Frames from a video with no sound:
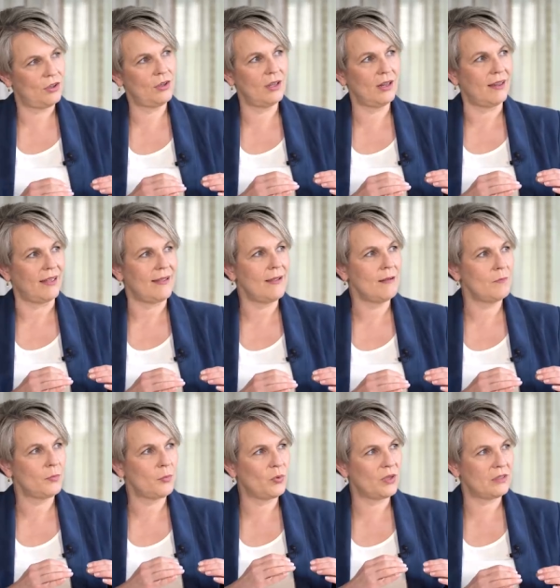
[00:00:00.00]
early
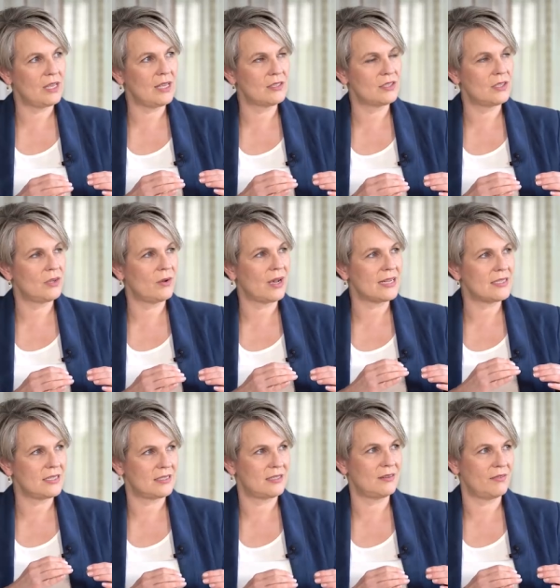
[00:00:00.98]
yeah. with kids who are
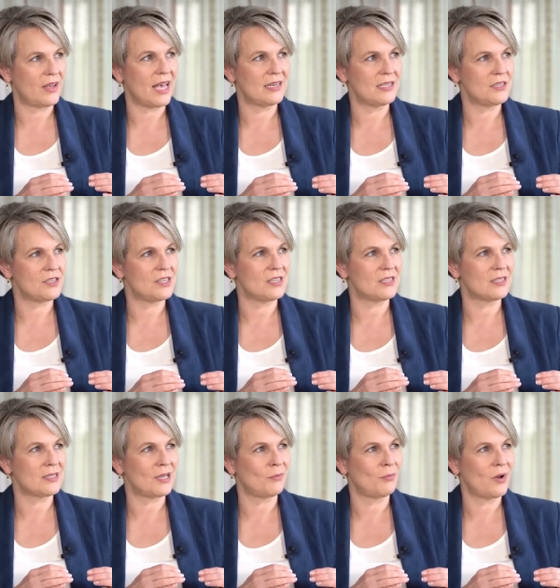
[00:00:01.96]
disadvantaged in
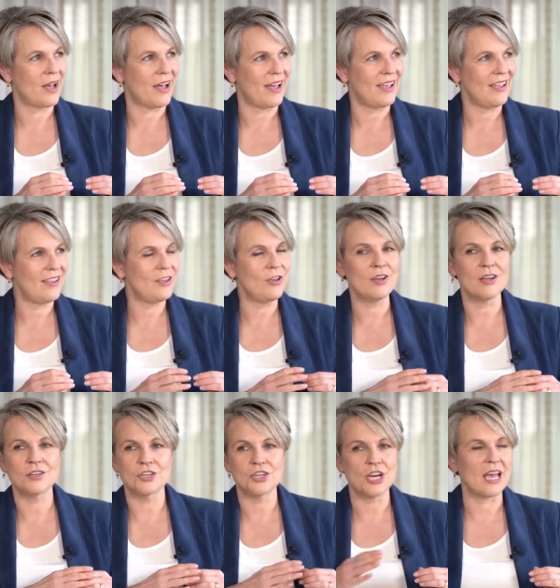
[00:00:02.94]
some way, you
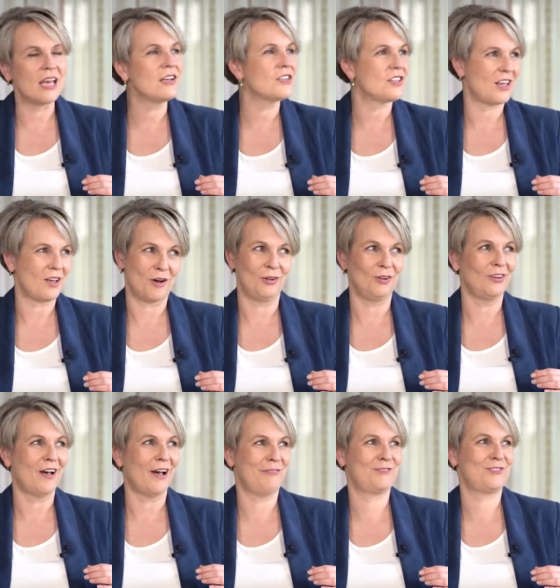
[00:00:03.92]
can change their whole
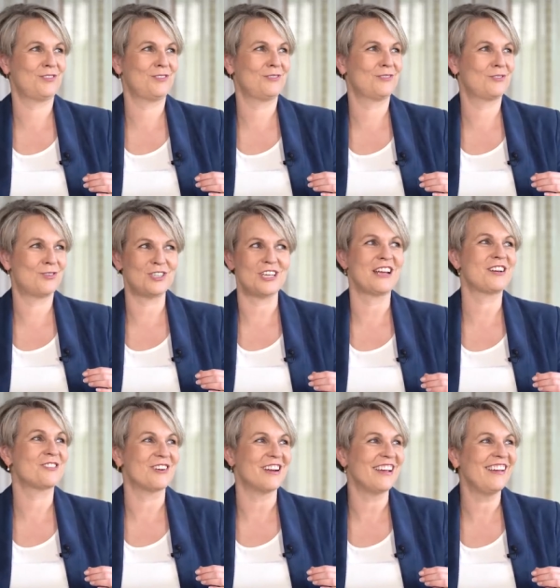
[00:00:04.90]
life
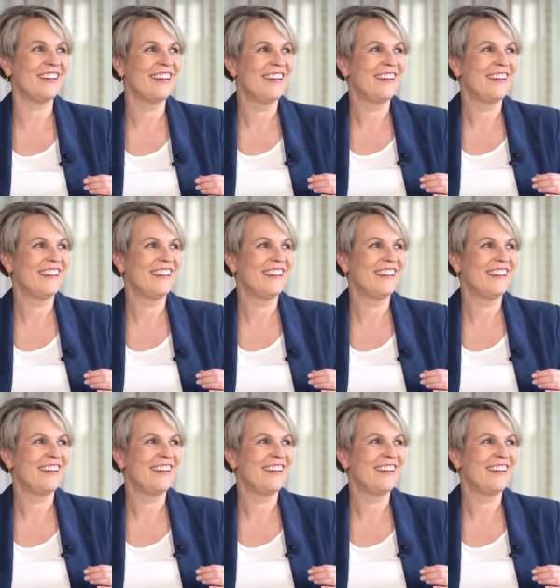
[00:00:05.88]
trajectory.